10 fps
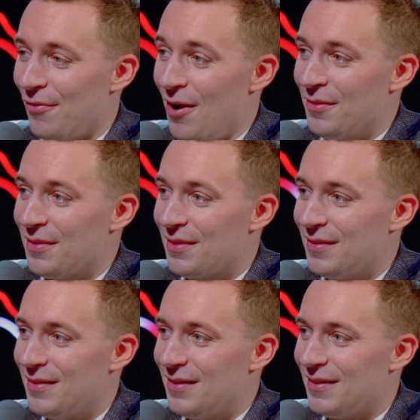France.
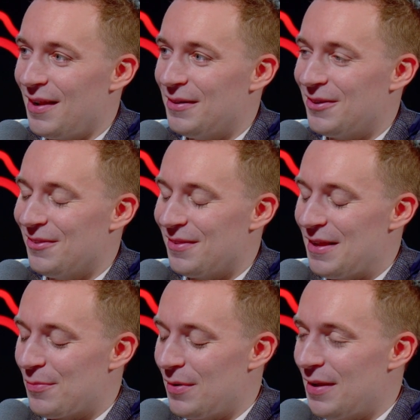Like, because
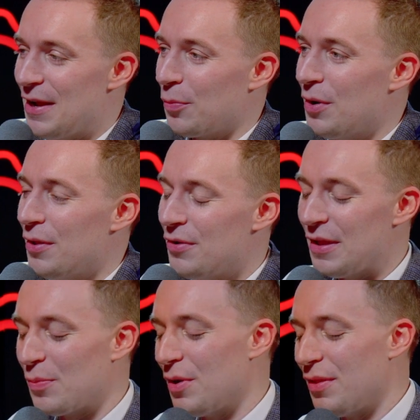nah. It's one yeah. of those,
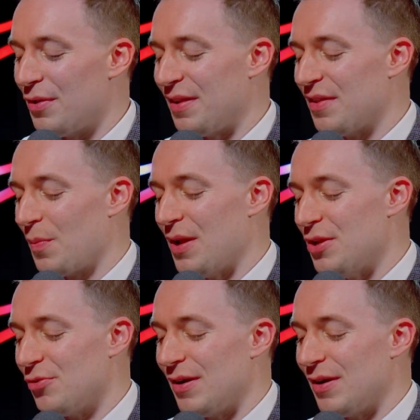it's one of those things where you